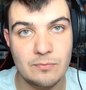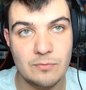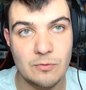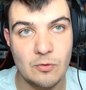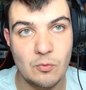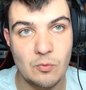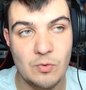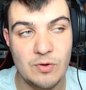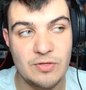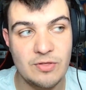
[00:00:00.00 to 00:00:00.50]

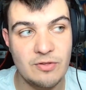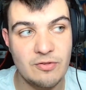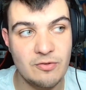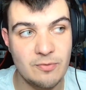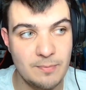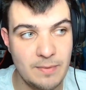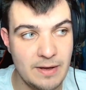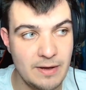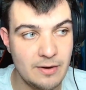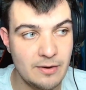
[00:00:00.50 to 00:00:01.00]
With the
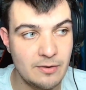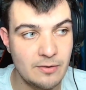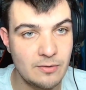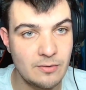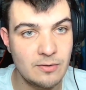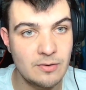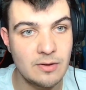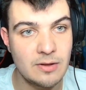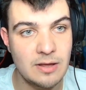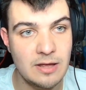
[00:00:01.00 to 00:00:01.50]
smell,
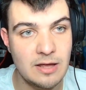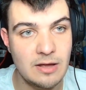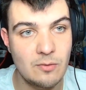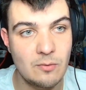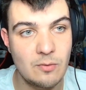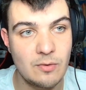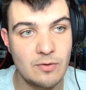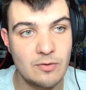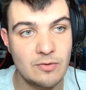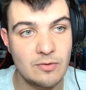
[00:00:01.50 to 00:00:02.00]
it
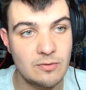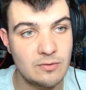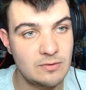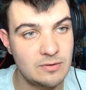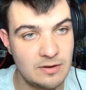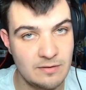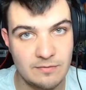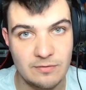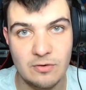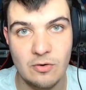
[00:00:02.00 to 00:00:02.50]
was
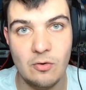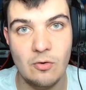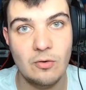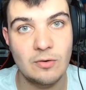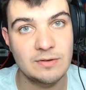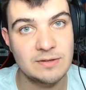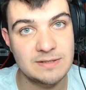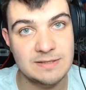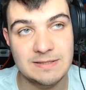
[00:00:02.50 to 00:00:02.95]
difficult.